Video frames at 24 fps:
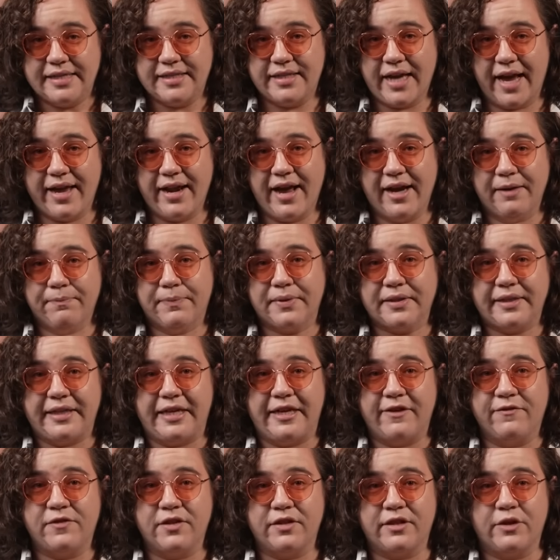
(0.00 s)
Steinach
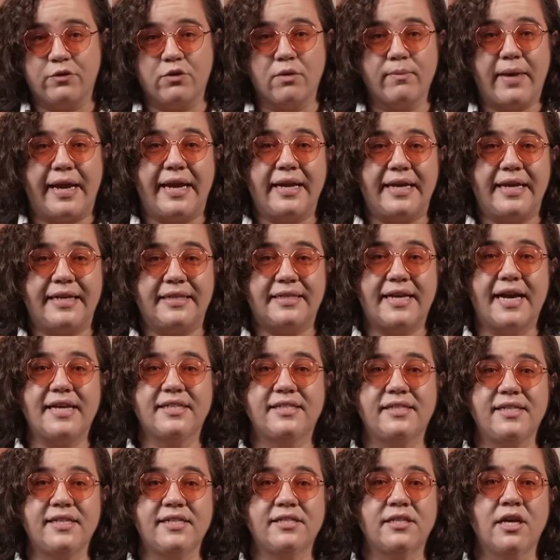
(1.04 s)
believed the remaining
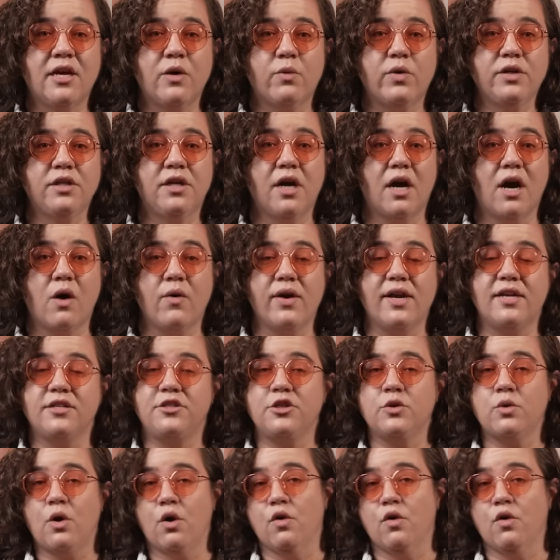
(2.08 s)
testis would go into